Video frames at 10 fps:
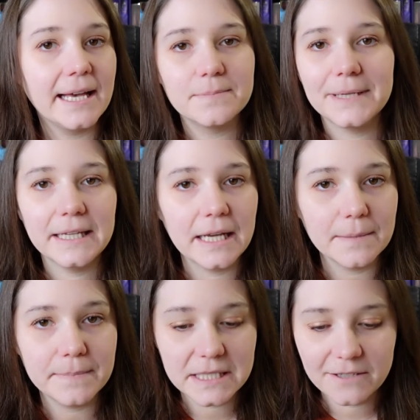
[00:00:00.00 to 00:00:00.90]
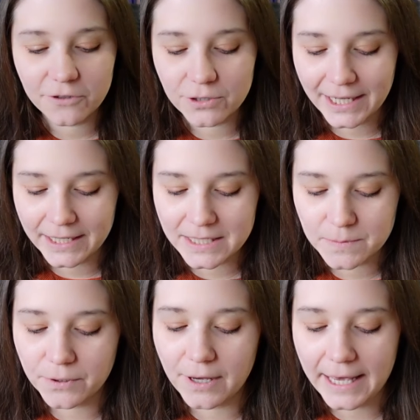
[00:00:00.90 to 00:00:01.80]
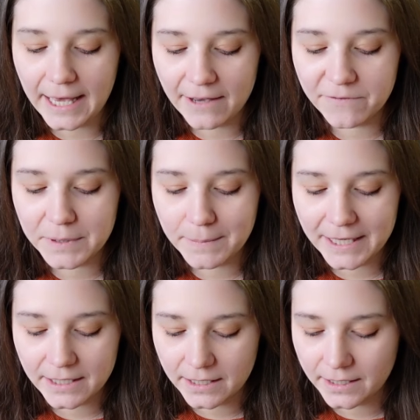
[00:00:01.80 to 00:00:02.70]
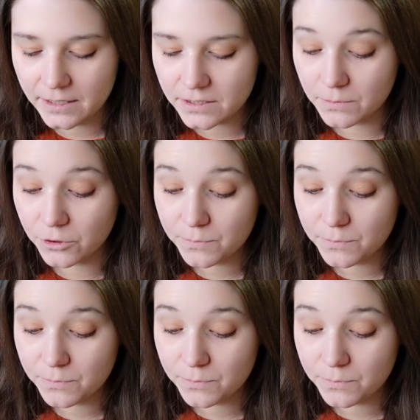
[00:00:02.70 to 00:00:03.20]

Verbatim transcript: has been a busy few days, but I have been making making some